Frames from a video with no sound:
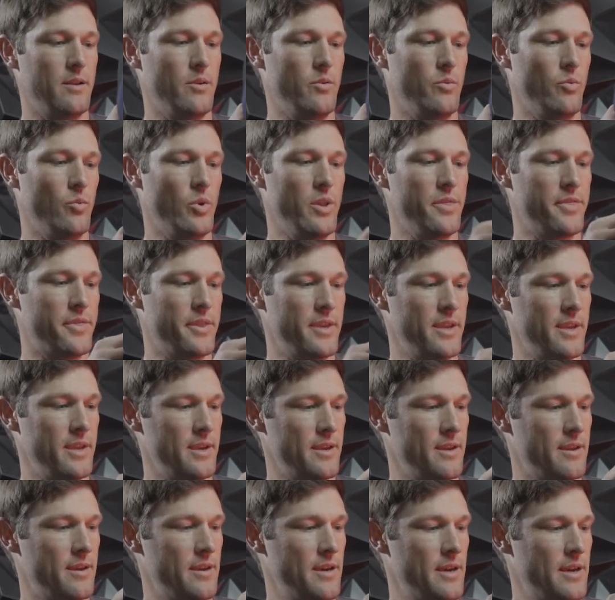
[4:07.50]
One
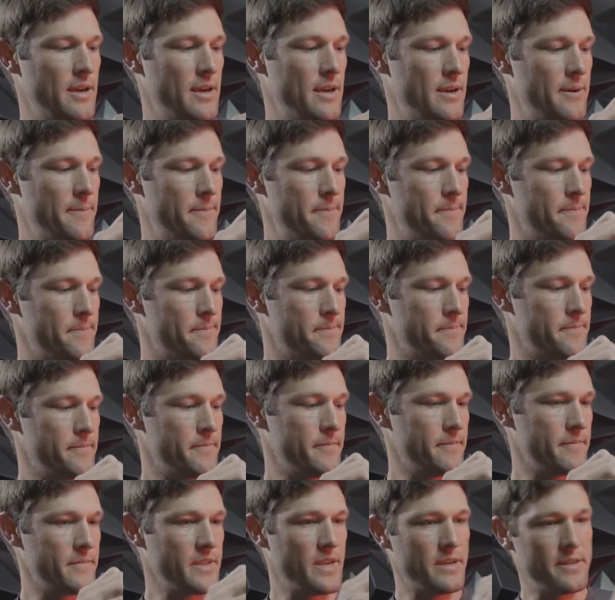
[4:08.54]
thing
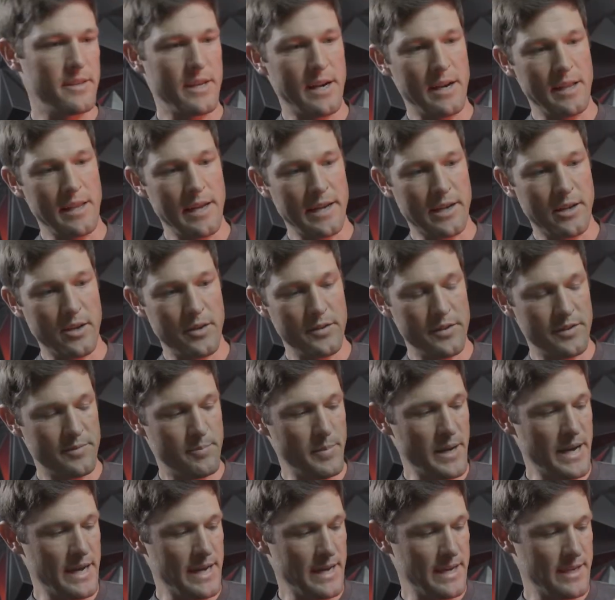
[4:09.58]
that I like on this
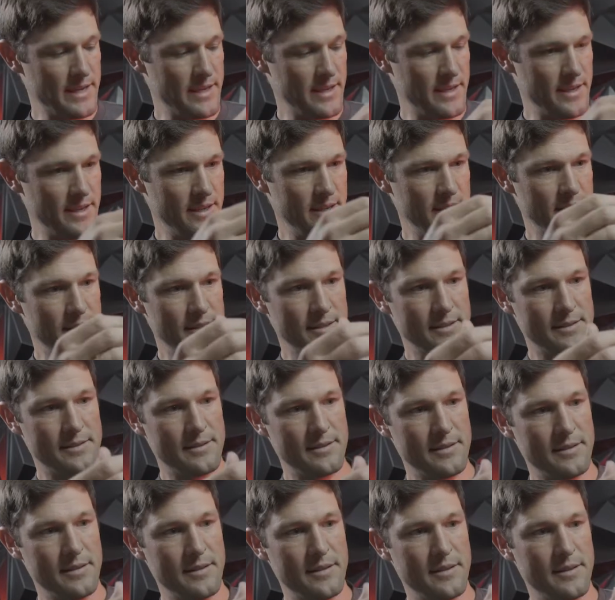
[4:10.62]
bag is